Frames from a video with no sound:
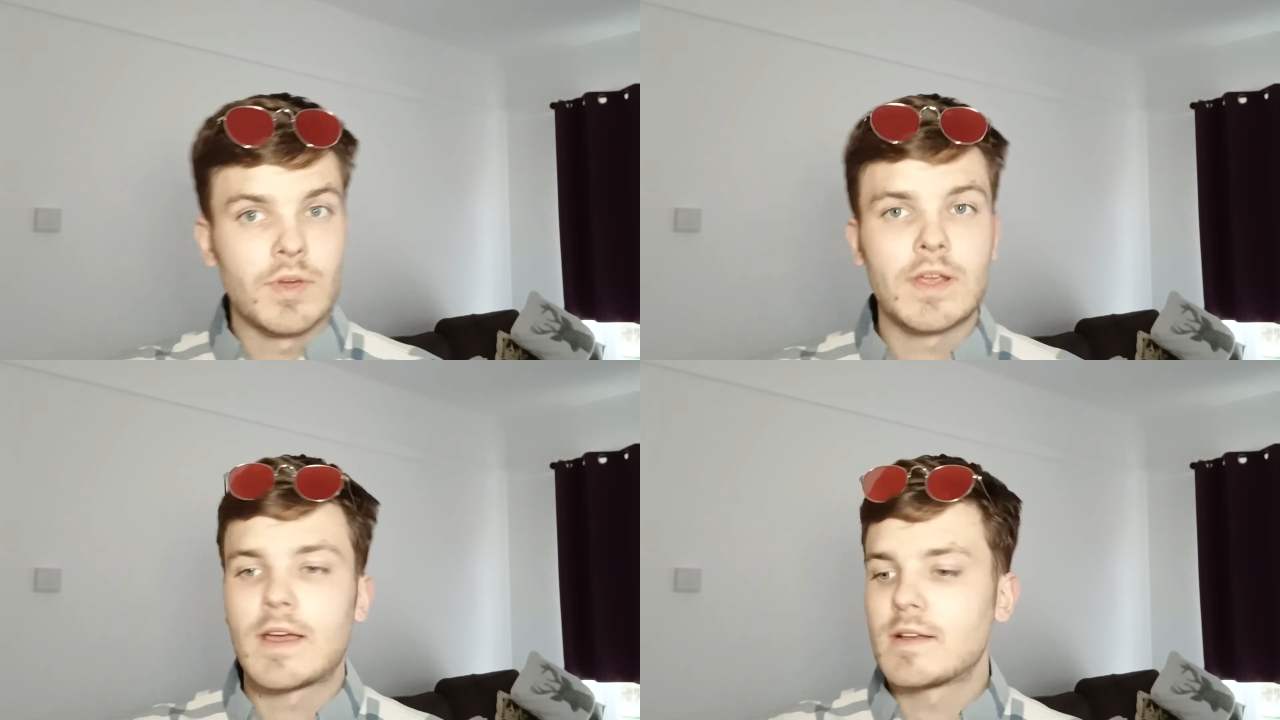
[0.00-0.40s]

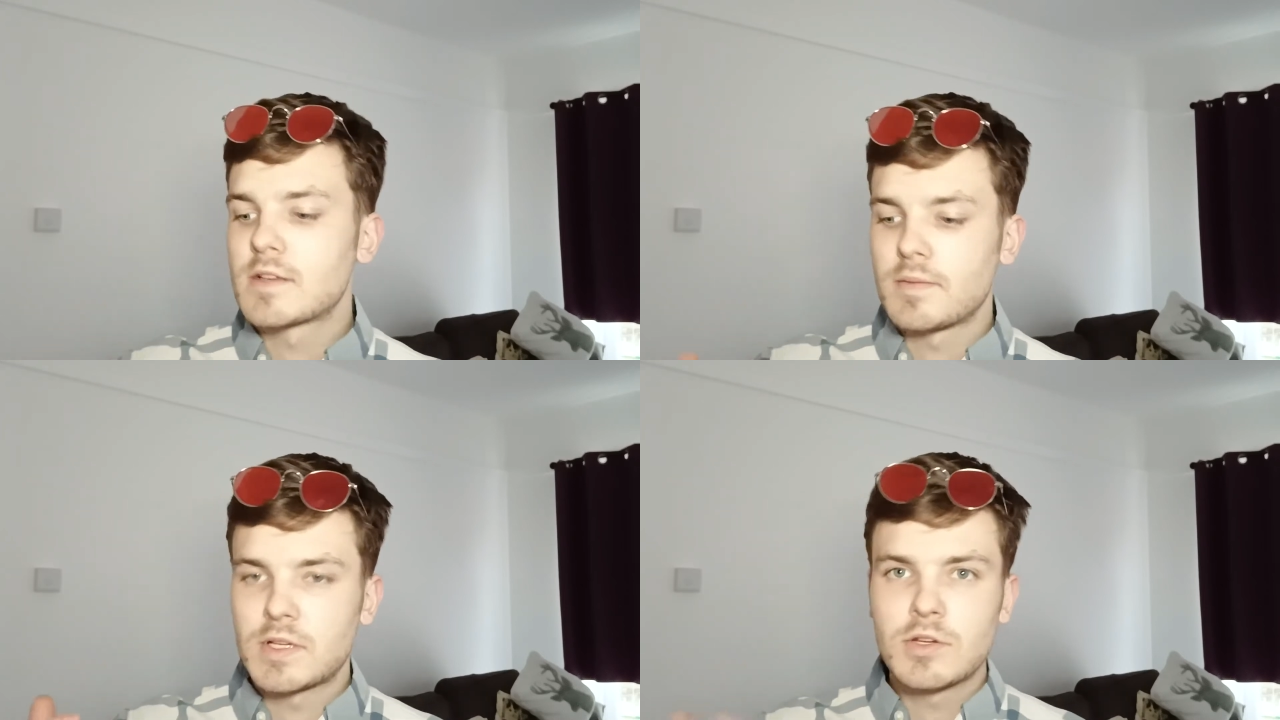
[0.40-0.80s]
But yeah, it's
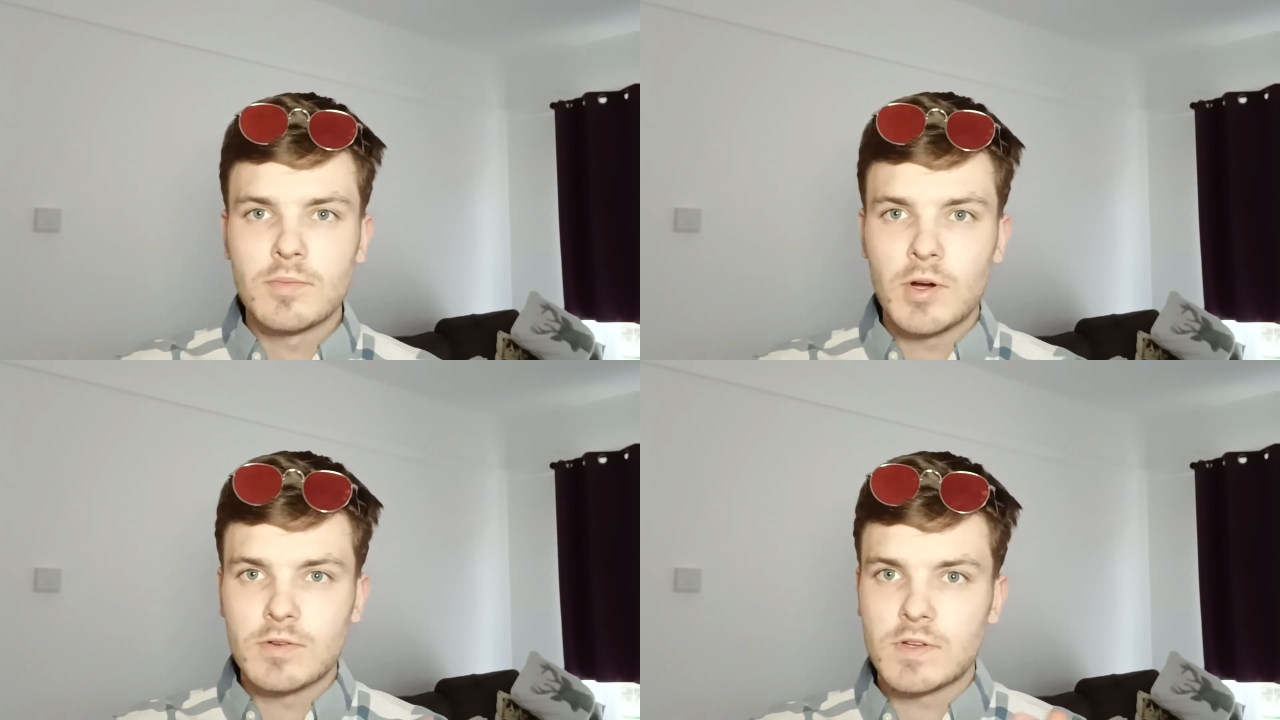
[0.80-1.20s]
going to be
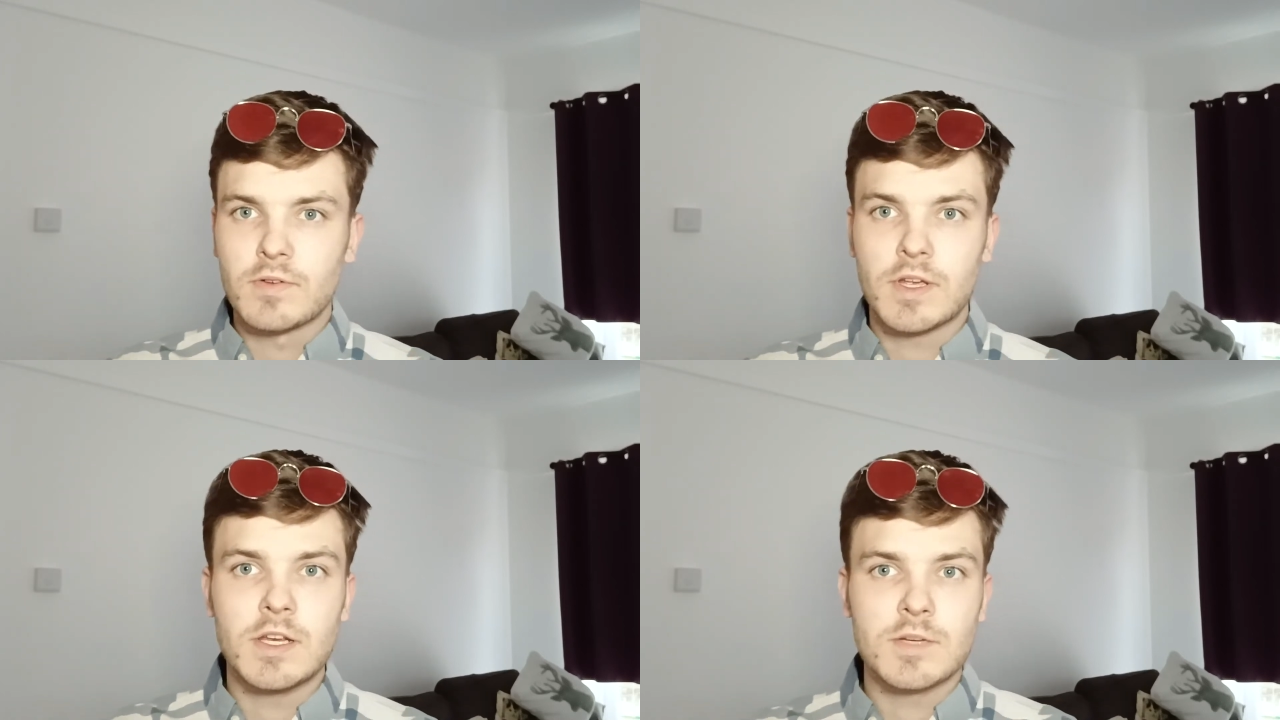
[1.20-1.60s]
two bolts
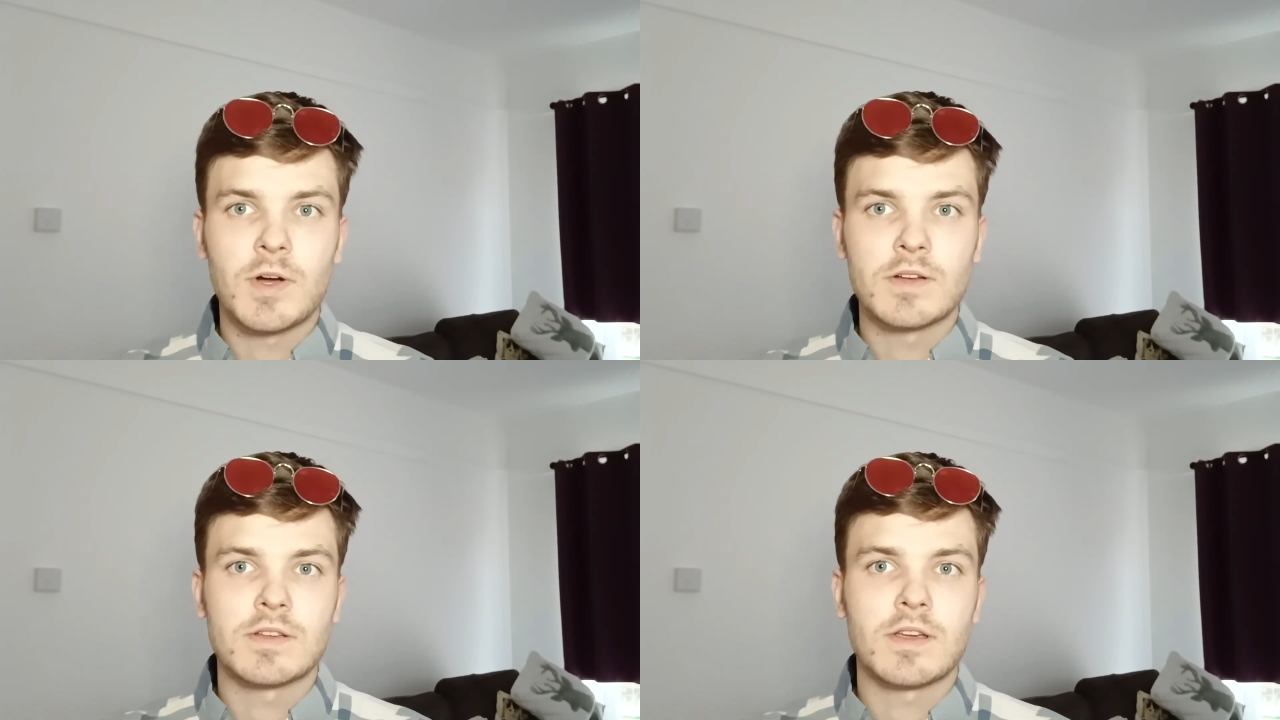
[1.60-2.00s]
holding each
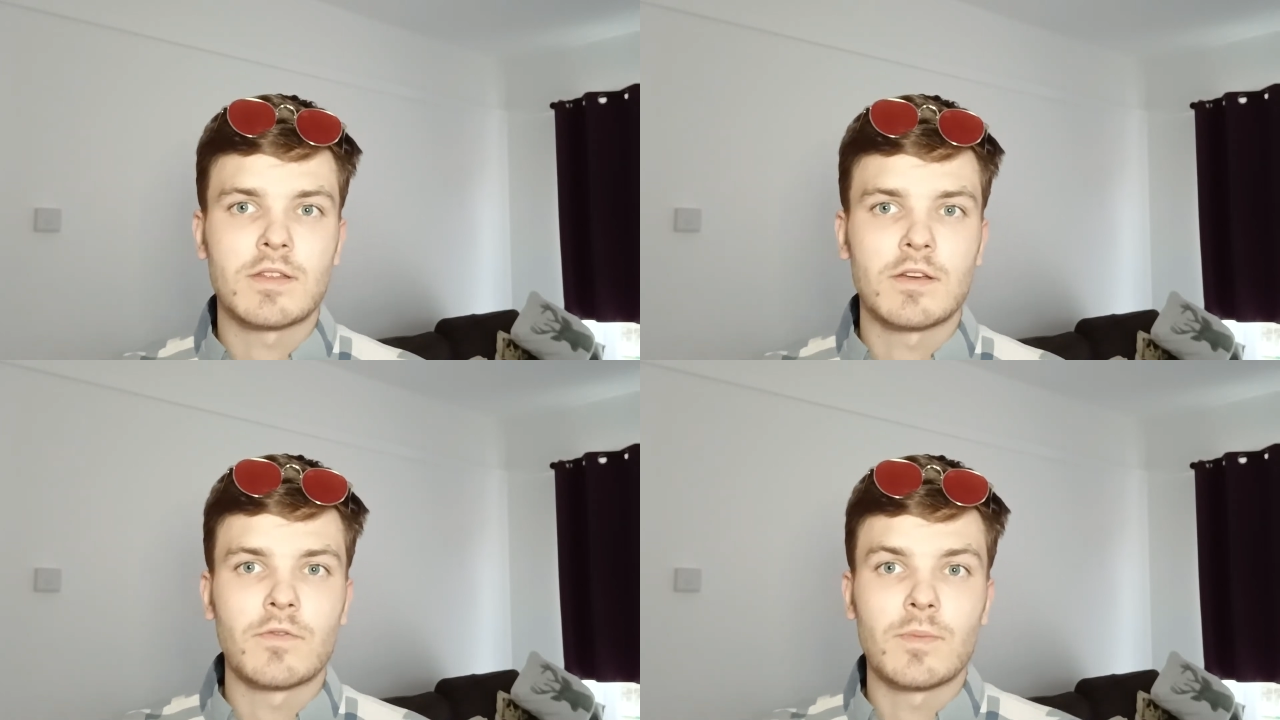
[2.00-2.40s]
part
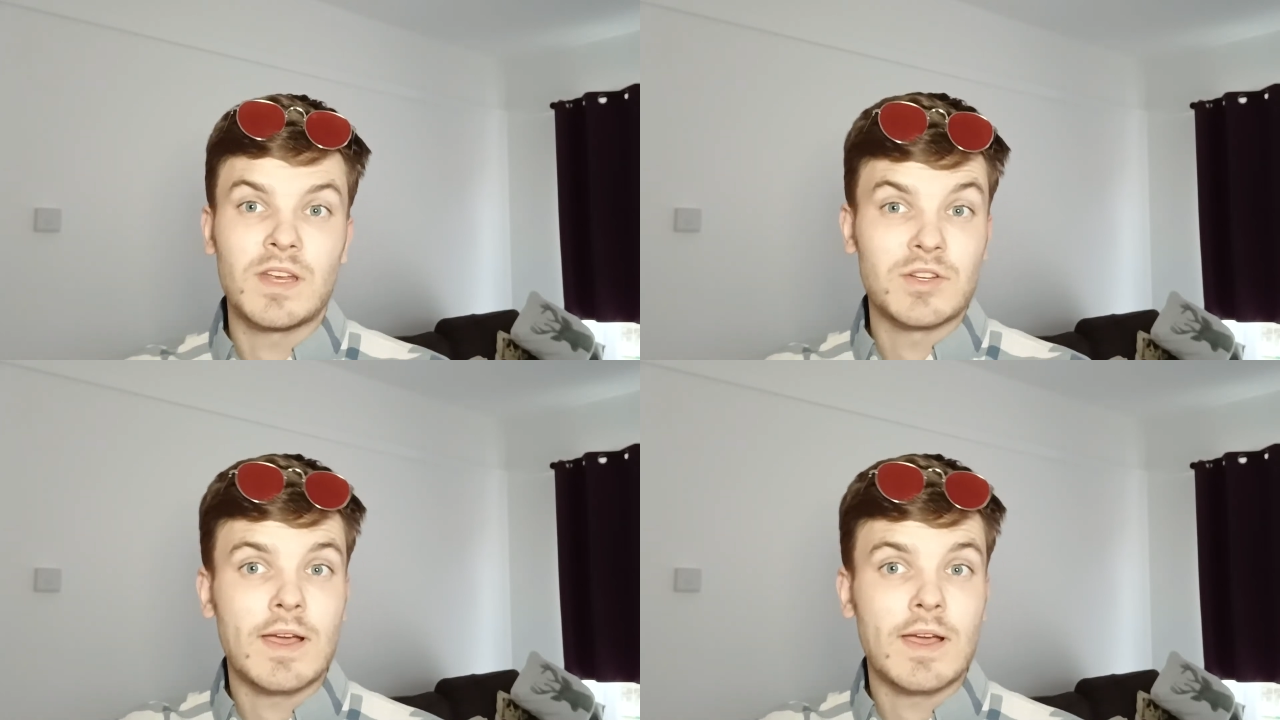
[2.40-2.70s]
together from each